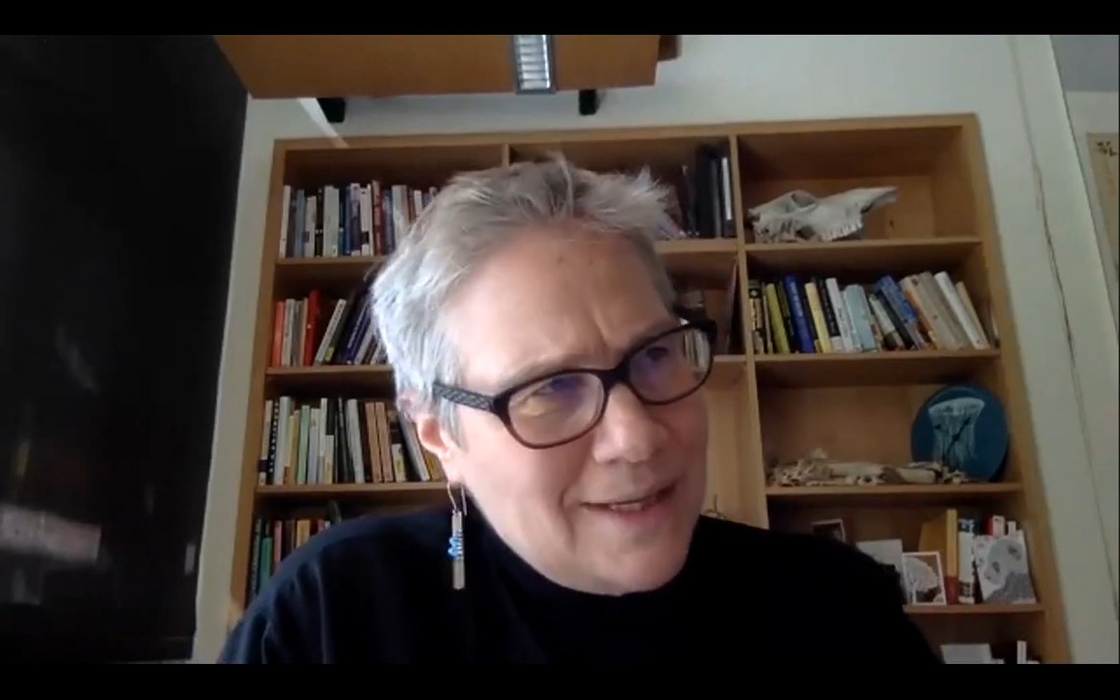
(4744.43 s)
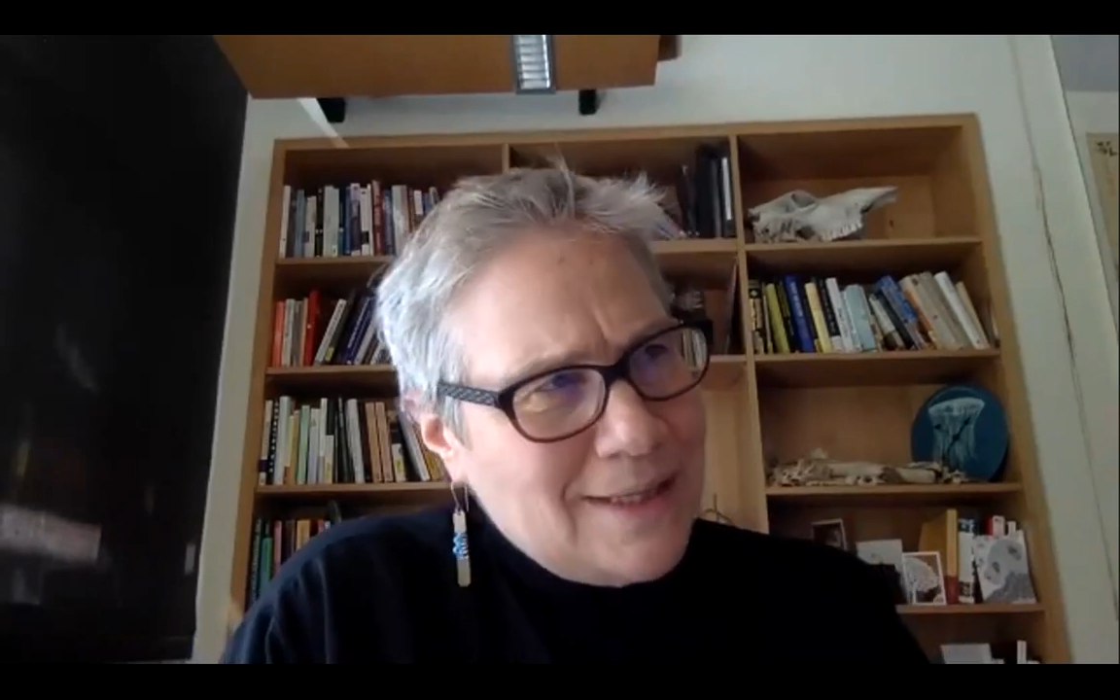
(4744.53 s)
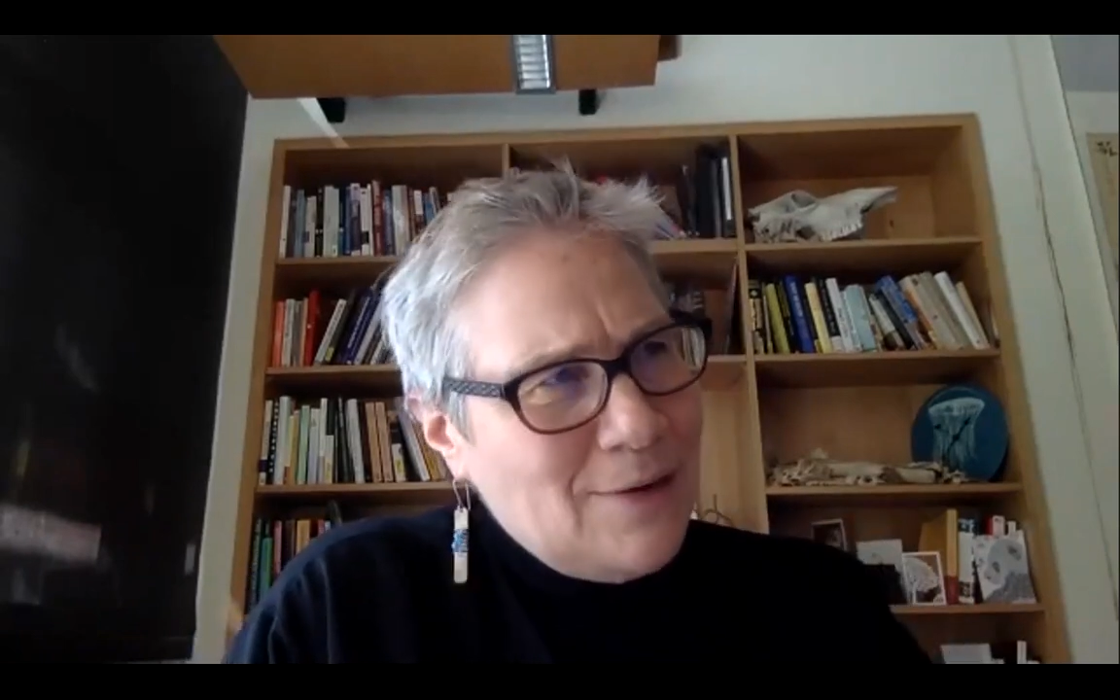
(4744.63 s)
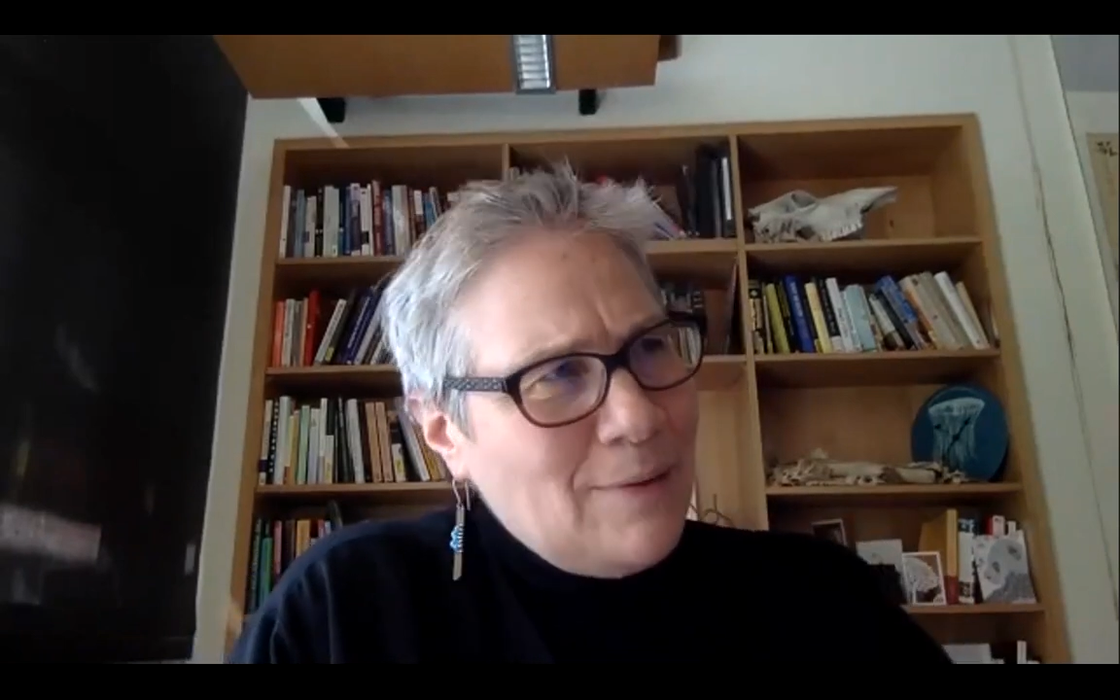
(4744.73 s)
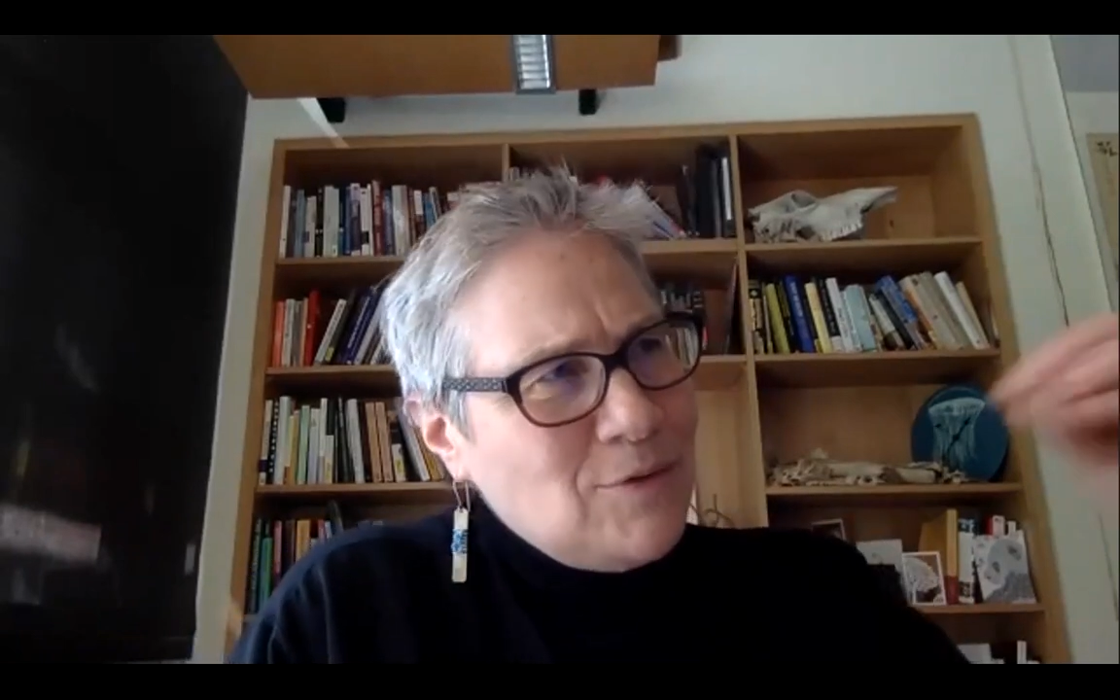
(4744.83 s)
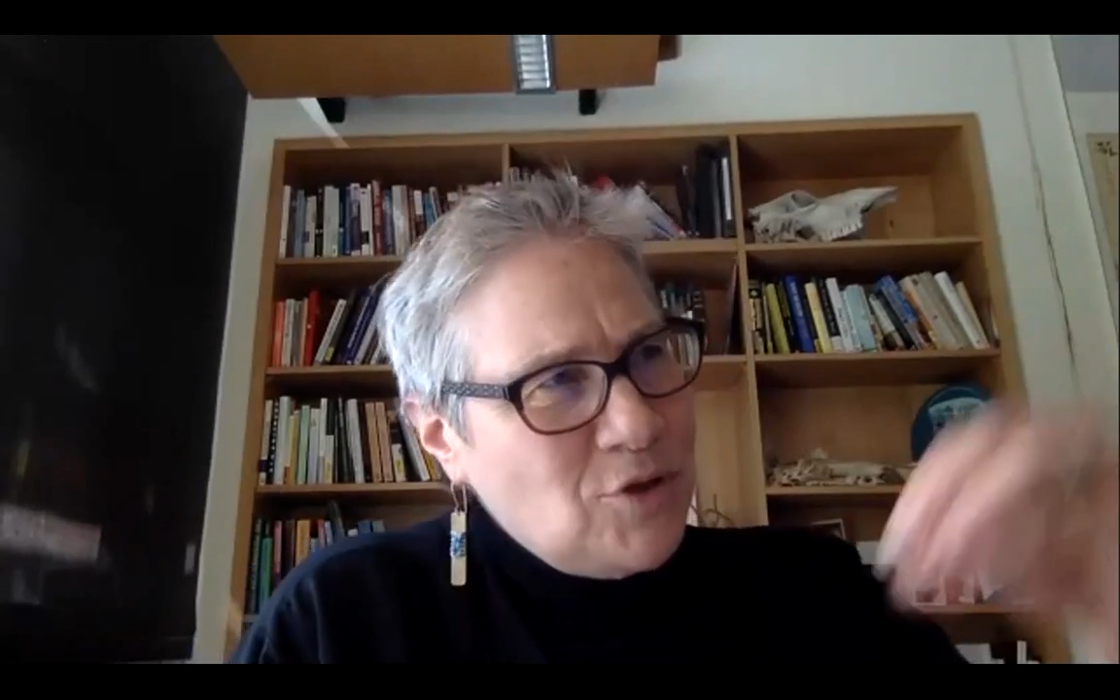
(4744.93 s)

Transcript: That's how I'm